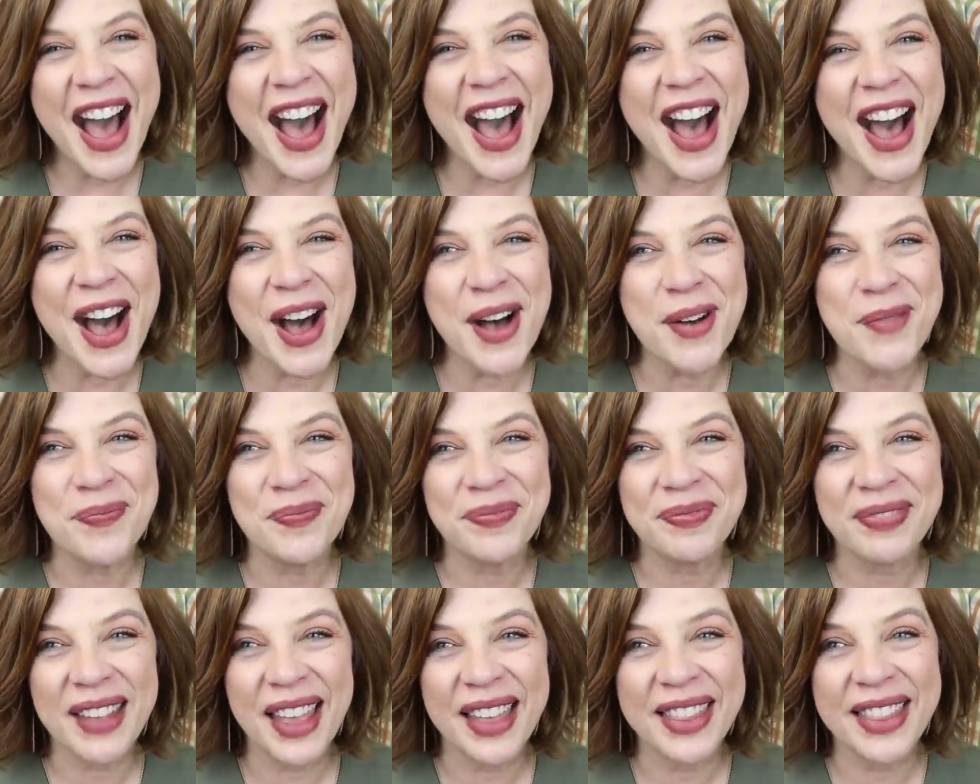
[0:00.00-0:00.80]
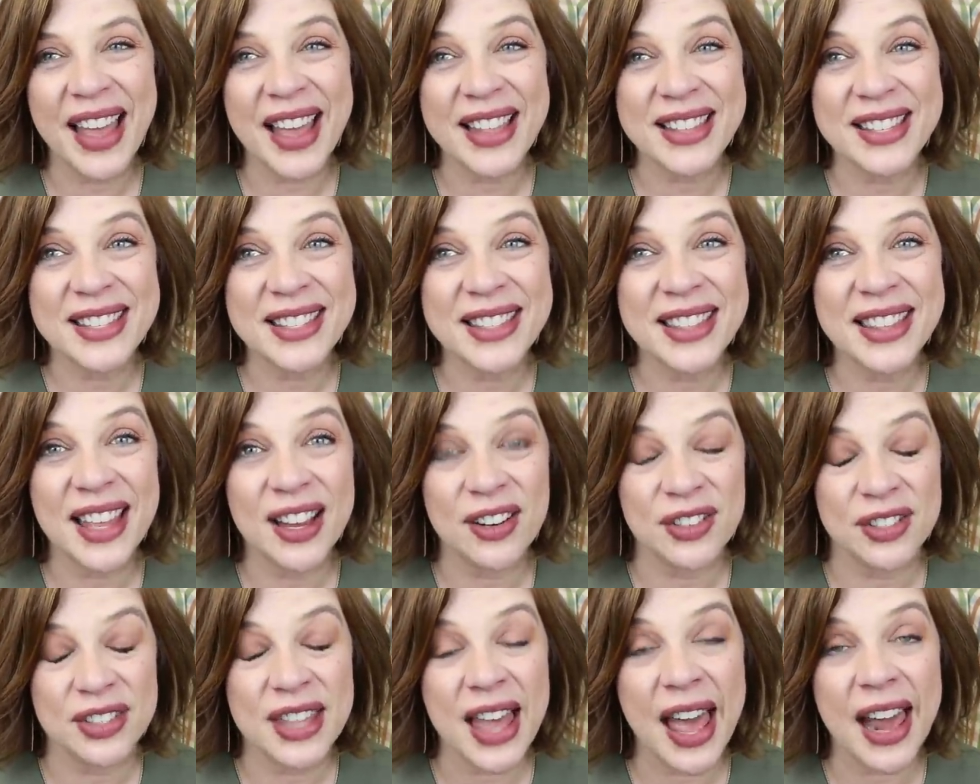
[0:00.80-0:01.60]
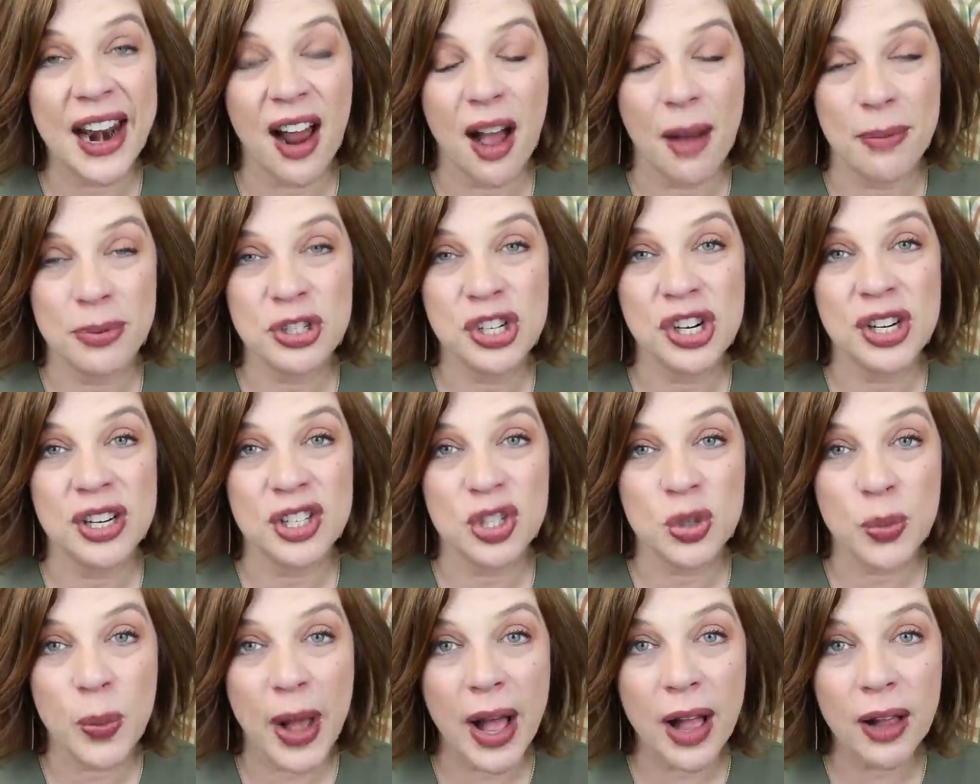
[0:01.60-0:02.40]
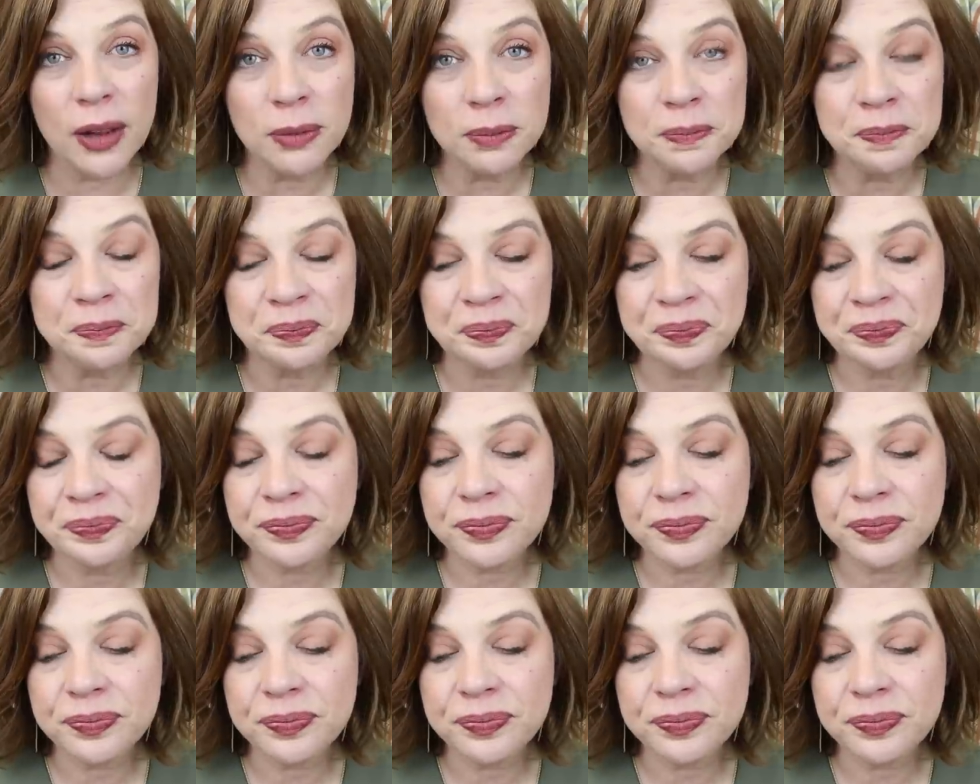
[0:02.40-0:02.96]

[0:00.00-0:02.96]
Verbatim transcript: um, that's there's that option as well.